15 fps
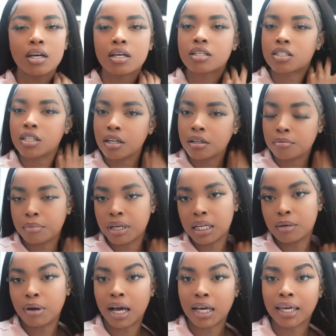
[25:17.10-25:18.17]
certain men
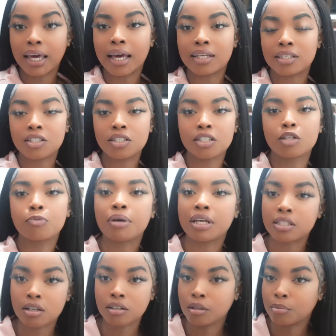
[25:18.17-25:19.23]
podcasts. It just
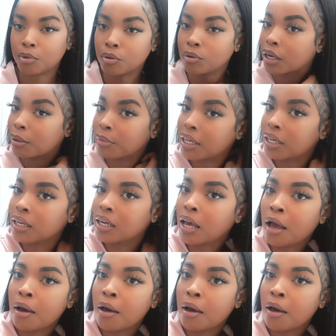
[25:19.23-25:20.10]
depends on the mood I'm in,